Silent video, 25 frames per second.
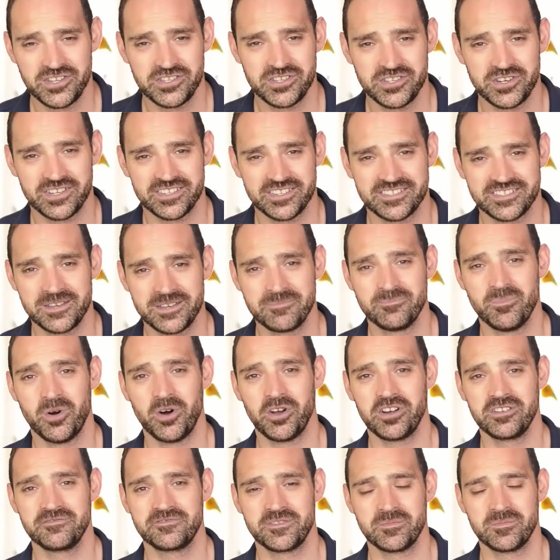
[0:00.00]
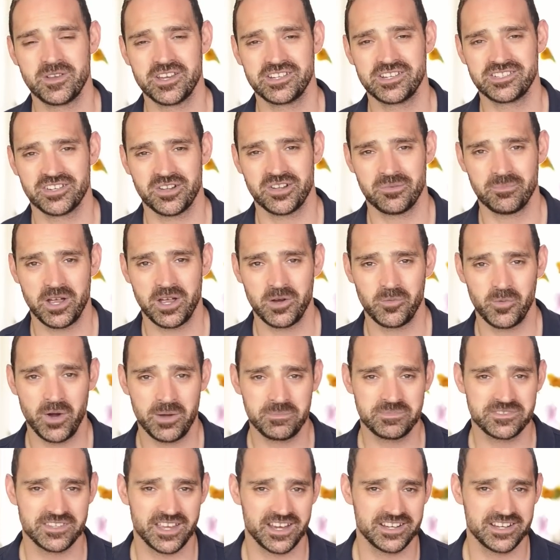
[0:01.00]
you can see more information on my
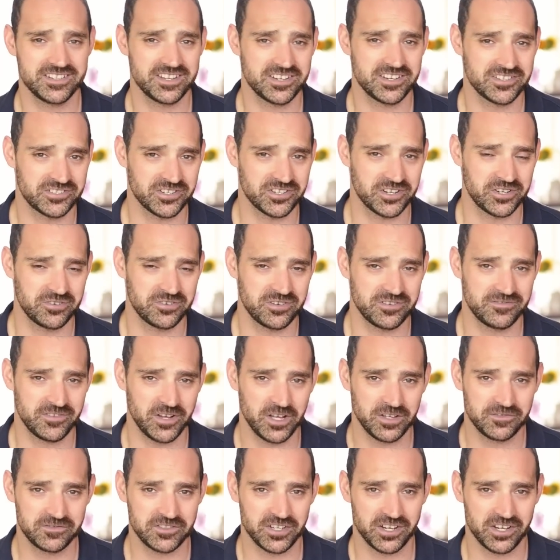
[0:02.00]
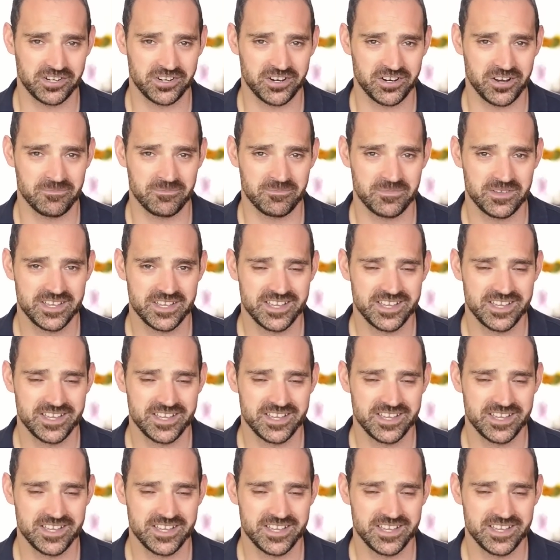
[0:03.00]
website, shutterevolve.com.